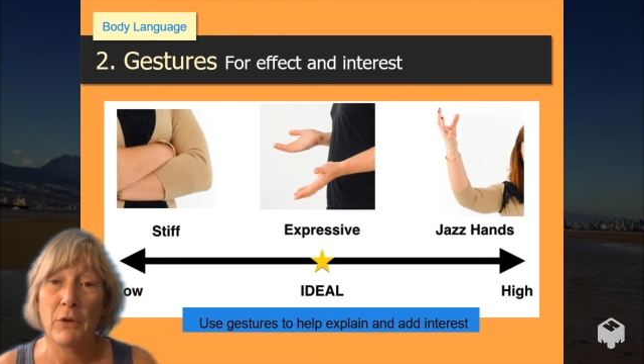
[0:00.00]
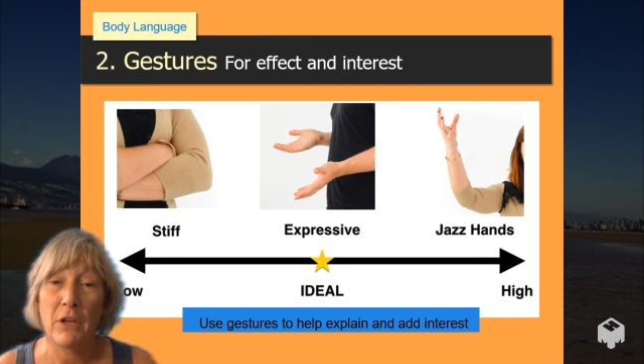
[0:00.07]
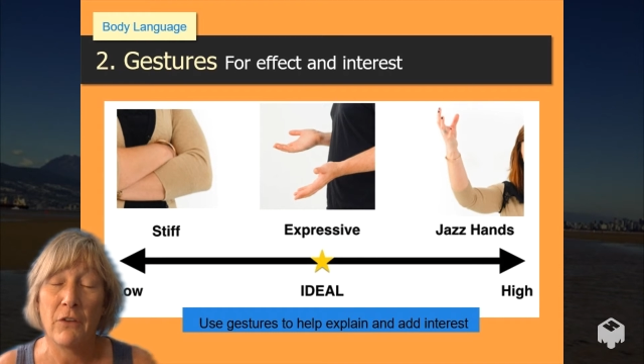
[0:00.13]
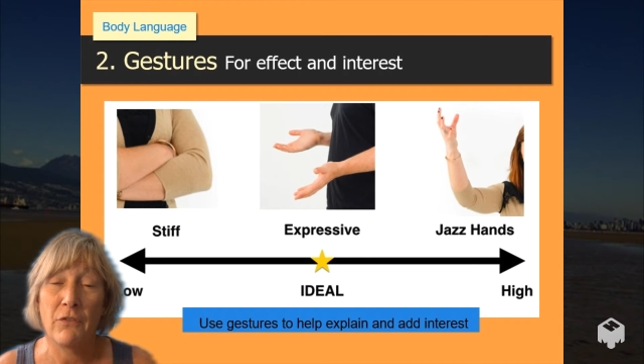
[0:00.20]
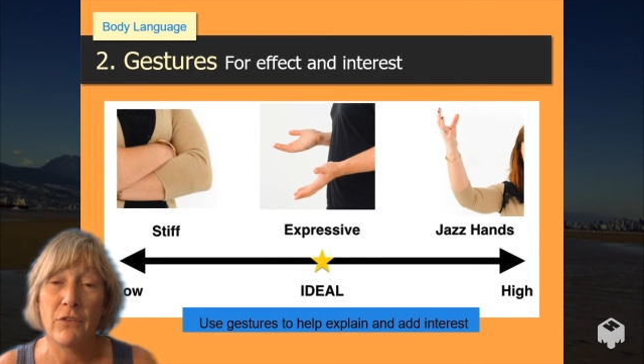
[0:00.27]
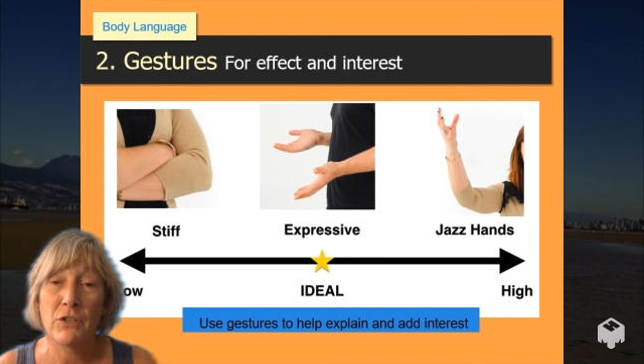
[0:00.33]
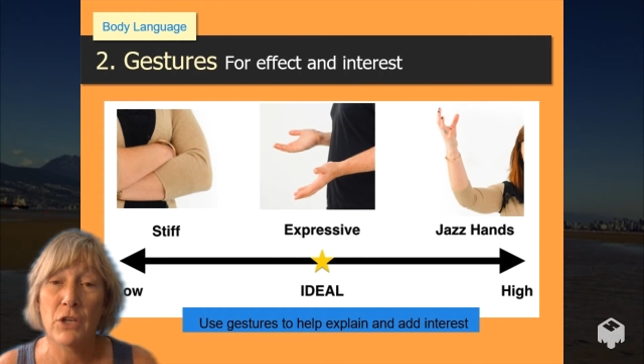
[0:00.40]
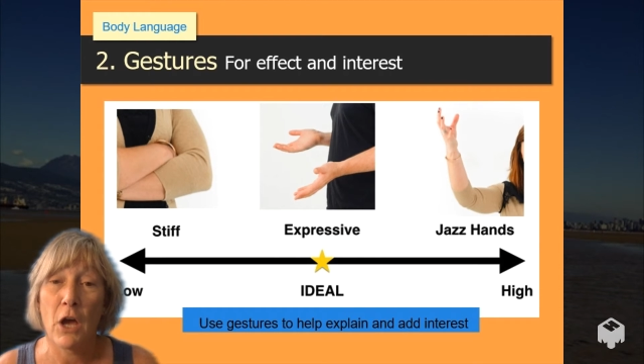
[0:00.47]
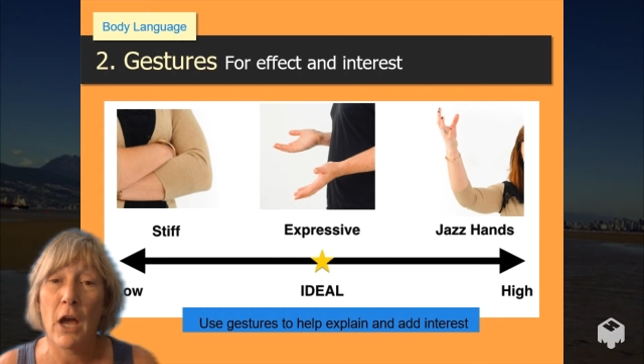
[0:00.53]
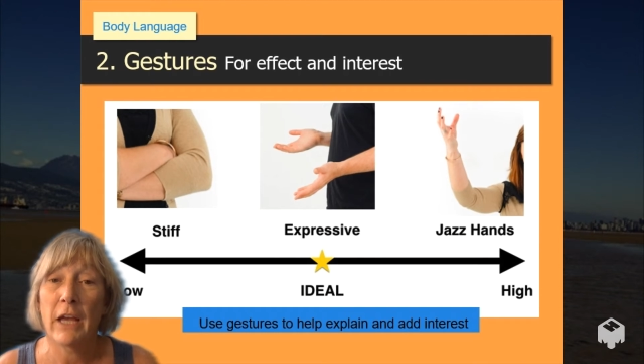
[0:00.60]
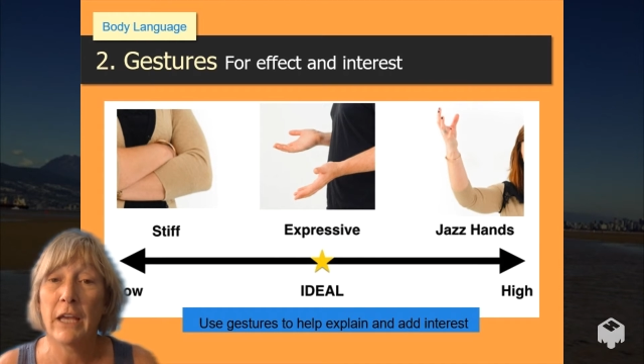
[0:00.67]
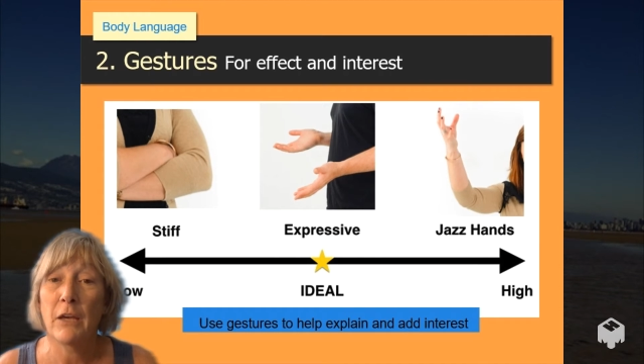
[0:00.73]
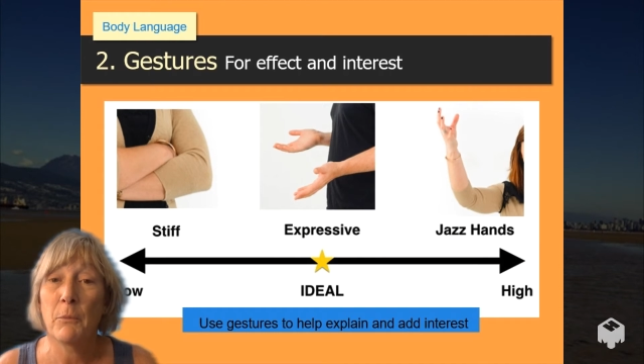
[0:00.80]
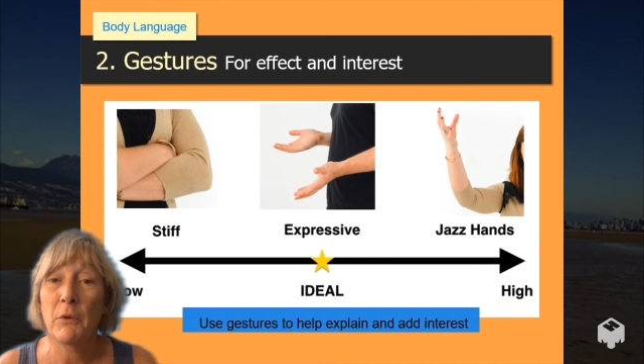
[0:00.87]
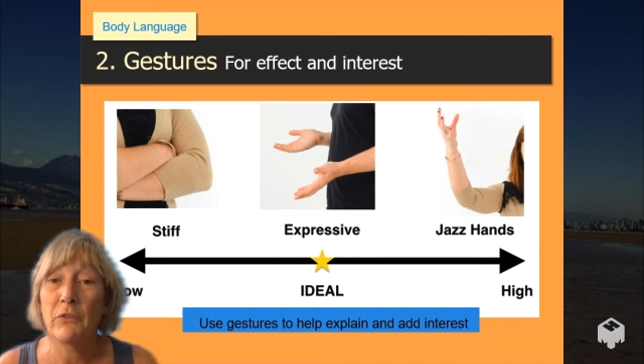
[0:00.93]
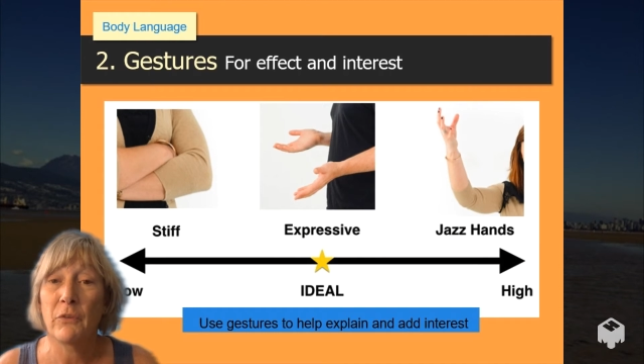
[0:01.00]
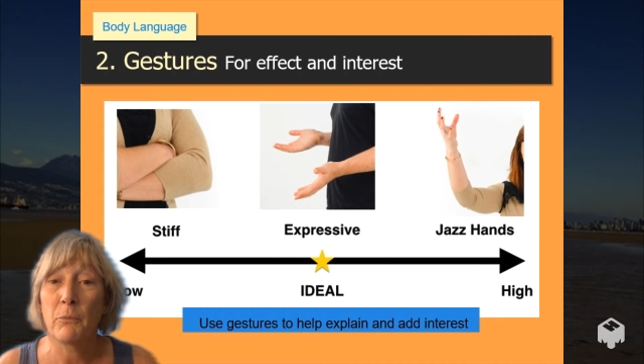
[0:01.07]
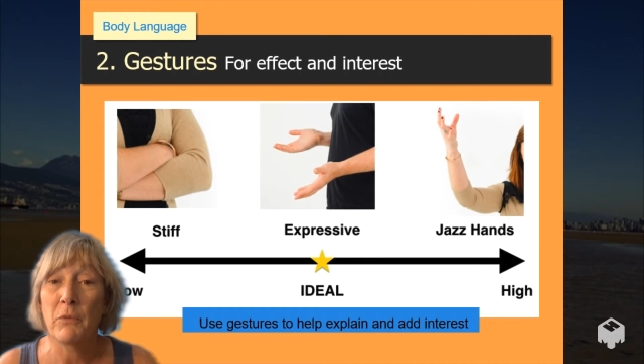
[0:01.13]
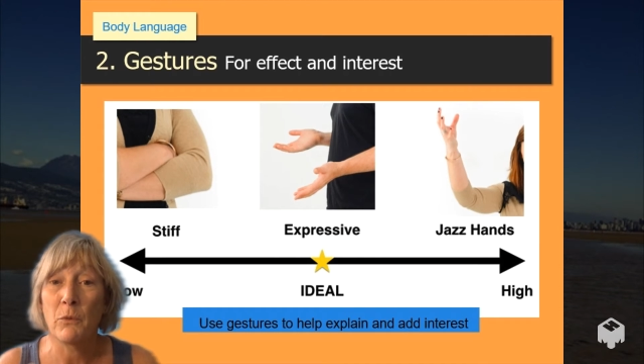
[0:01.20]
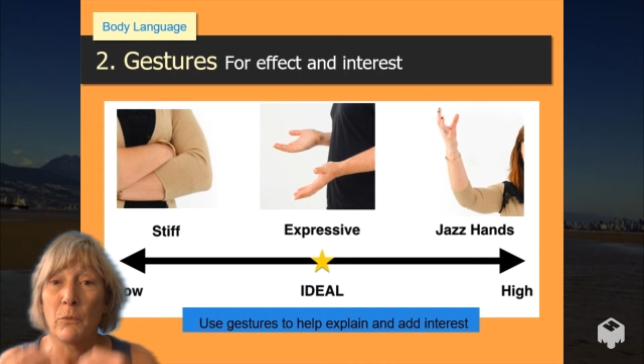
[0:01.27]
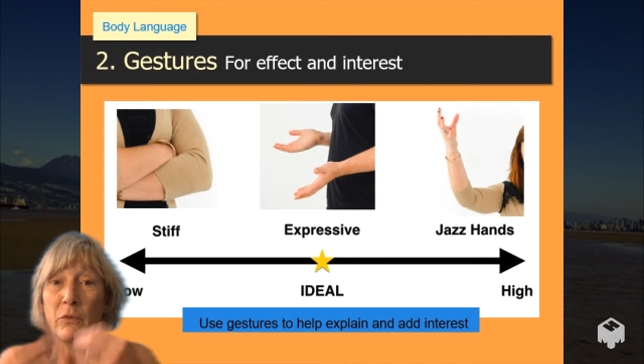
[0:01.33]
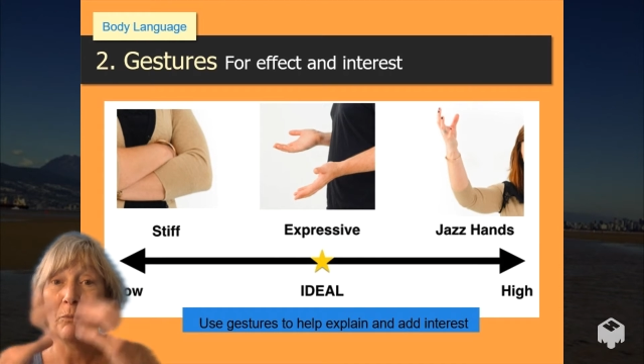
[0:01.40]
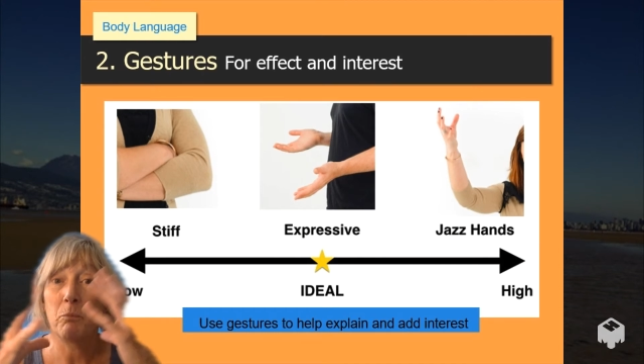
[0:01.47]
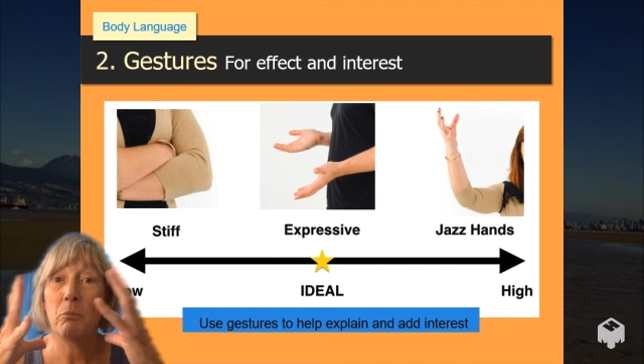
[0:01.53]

If you're talking about something was